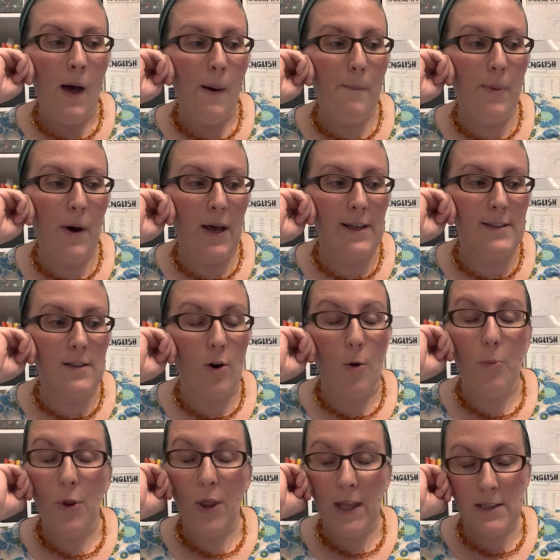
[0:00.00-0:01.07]
but there are
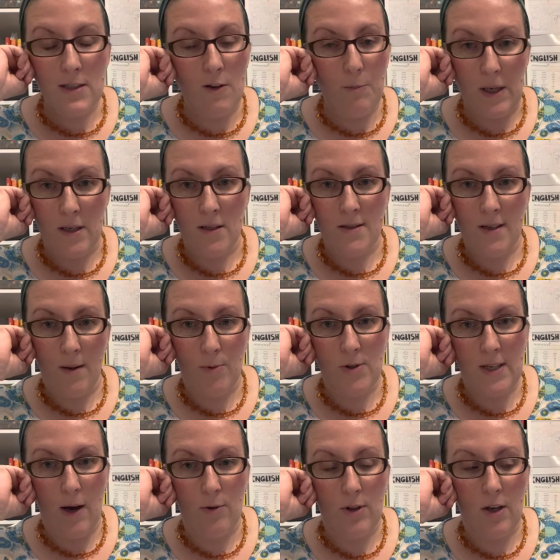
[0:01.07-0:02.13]
plenty of picnic tables
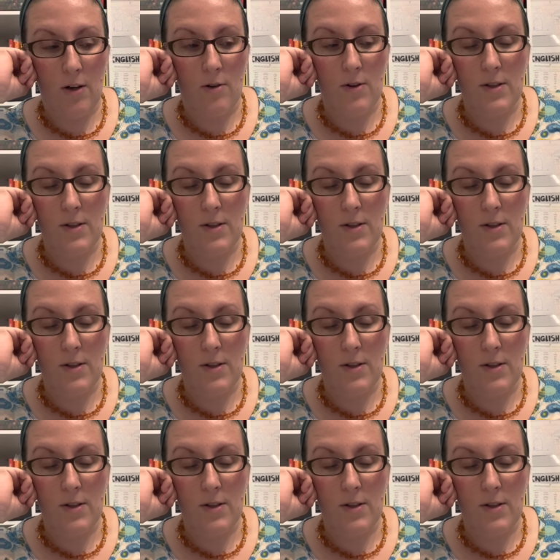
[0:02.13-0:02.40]
out there.